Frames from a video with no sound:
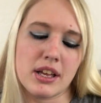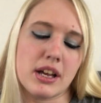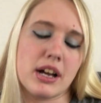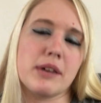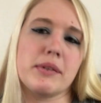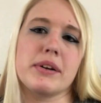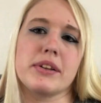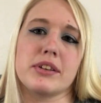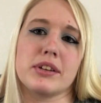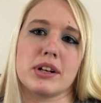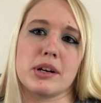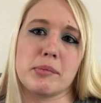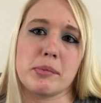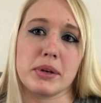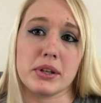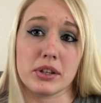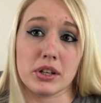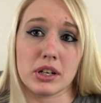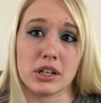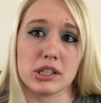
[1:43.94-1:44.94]
I'd rather not be
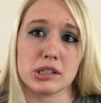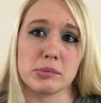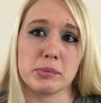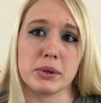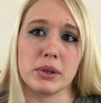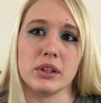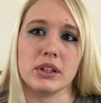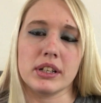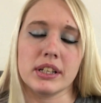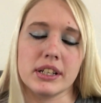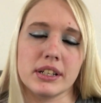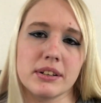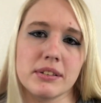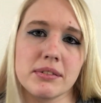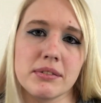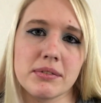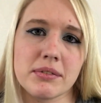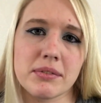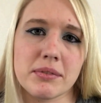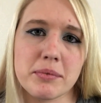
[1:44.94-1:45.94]
in the hospital again.
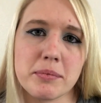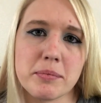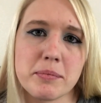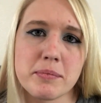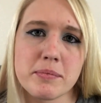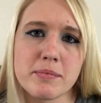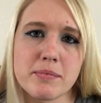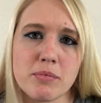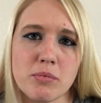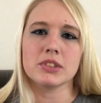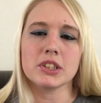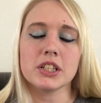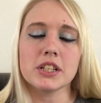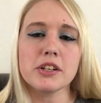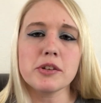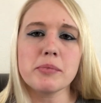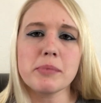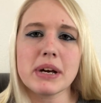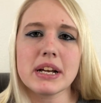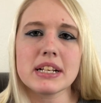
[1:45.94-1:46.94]
The
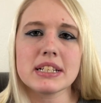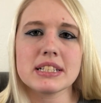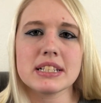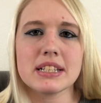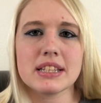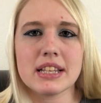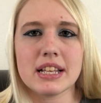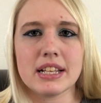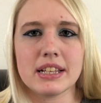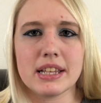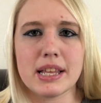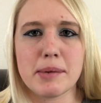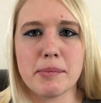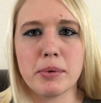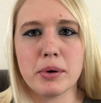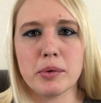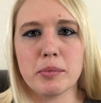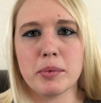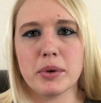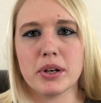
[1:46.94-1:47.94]
new medicine that they
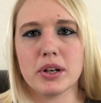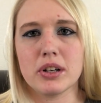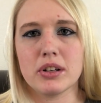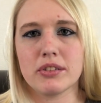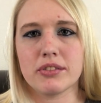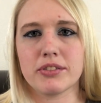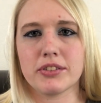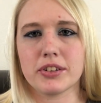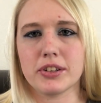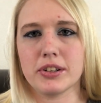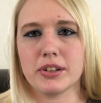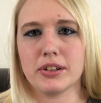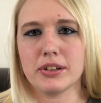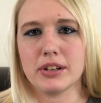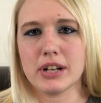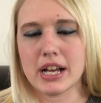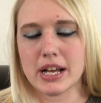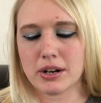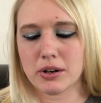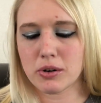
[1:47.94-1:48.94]
put me on
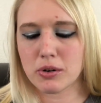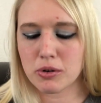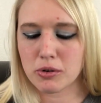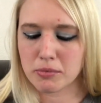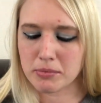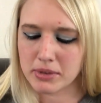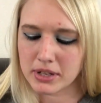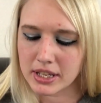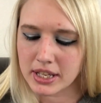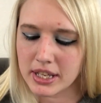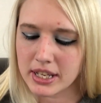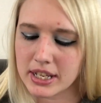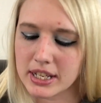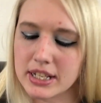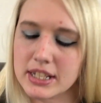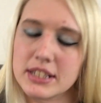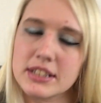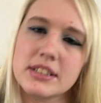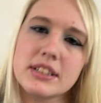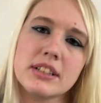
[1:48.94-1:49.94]
for at home
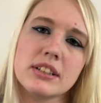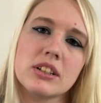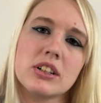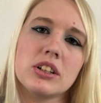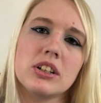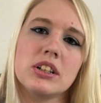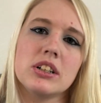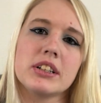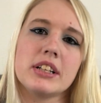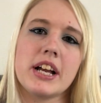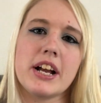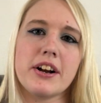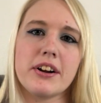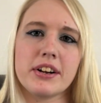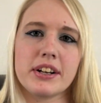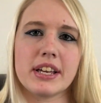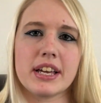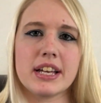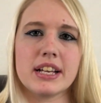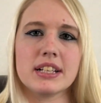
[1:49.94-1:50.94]
is called
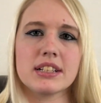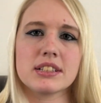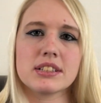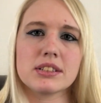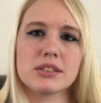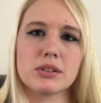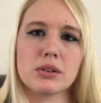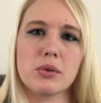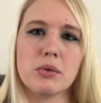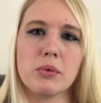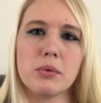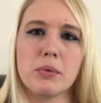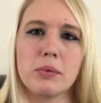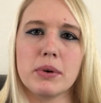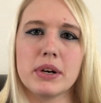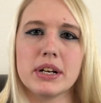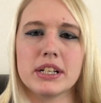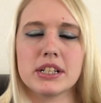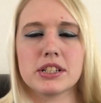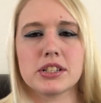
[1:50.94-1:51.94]
Arikayce,
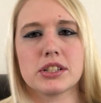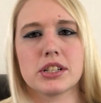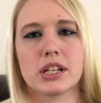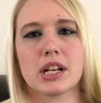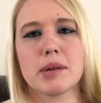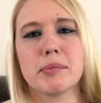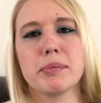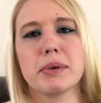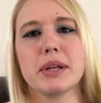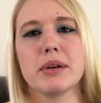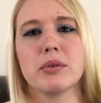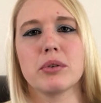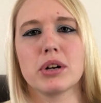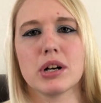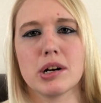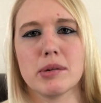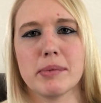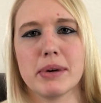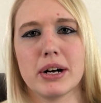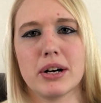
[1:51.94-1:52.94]
which the company will
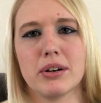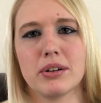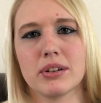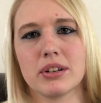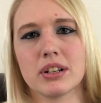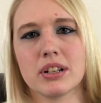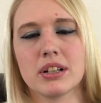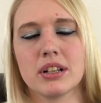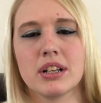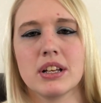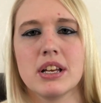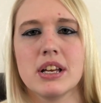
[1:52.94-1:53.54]
come out